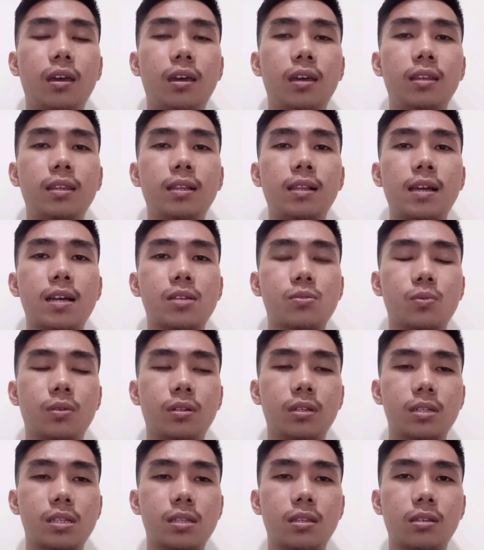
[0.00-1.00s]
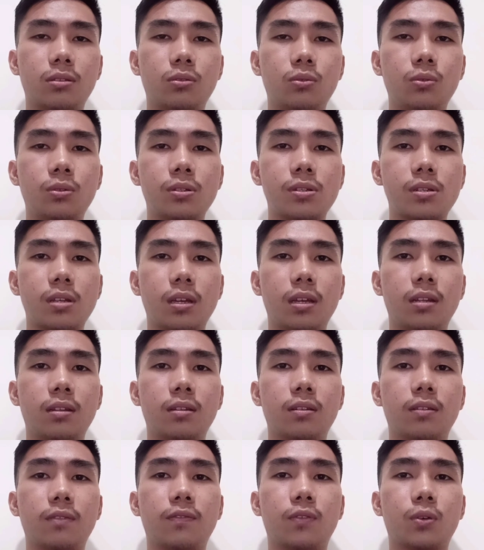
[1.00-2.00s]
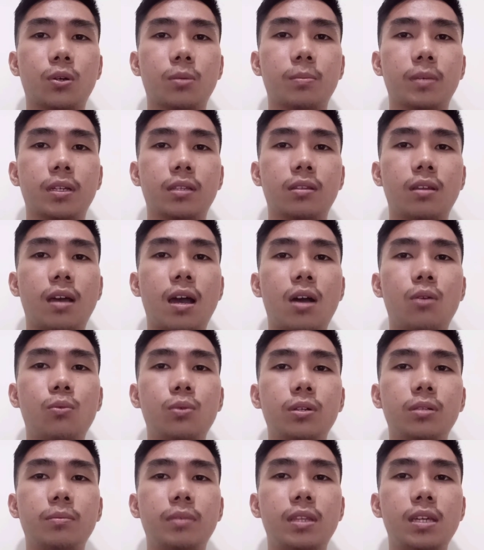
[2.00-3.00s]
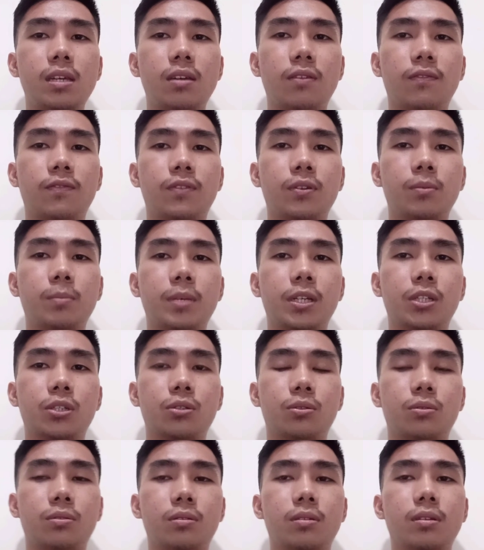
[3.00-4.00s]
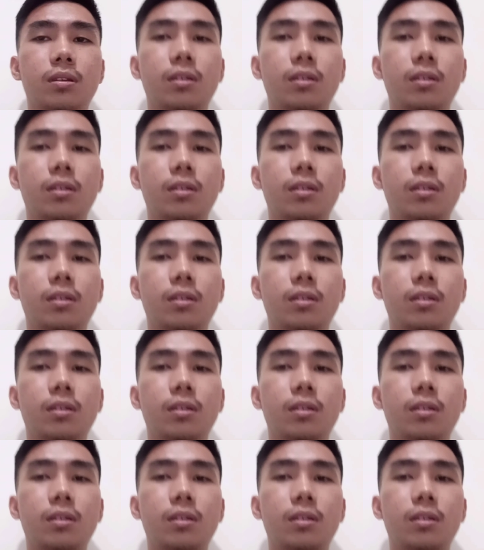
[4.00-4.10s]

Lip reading: and the last one is the tools and format, how will the information